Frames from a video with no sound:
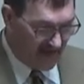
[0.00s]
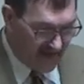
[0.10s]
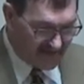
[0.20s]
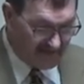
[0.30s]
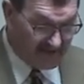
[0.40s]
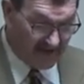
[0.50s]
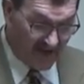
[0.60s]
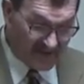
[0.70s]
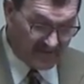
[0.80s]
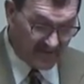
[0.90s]
I know the
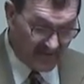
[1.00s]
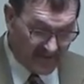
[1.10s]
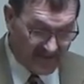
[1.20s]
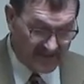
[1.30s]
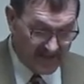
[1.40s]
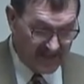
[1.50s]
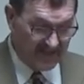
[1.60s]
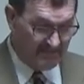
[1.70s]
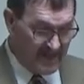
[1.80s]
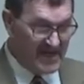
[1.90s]
gospel. It's
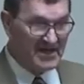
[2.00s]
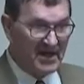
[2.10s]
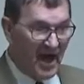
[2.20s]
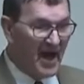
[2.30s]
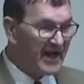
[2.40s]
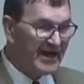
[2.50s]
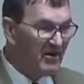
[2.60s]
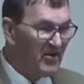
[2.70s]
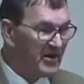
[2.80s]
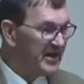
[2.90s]
me and God. I don't
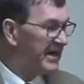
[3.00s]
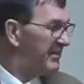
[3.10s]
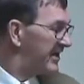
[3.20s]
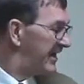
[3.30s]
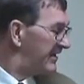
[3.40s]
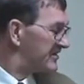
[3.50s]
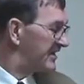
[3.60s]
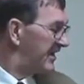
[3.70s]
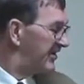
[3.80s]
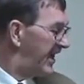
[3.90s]
want anybody else to
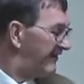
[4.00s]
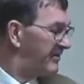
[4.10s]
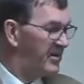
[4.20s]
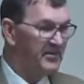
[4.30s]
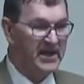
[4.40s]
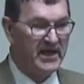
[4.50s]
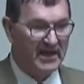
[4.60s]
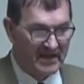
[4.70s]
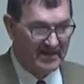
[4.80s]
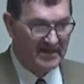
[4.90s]
go to heaven but
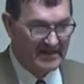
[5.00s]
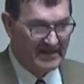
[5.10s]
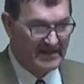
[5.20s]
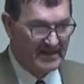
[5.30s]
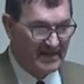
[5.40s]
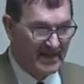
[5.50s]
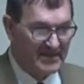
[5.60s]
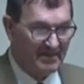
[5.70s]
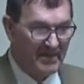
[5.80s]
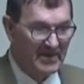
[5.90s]
me. That's
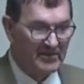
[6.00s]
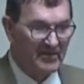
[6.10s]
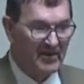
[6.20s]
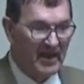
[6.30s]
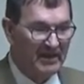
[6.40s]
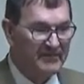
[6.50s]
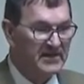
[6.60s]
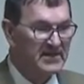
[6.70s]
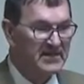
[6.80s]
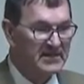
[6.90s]
a miserable life,
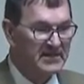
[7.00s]
isn't it?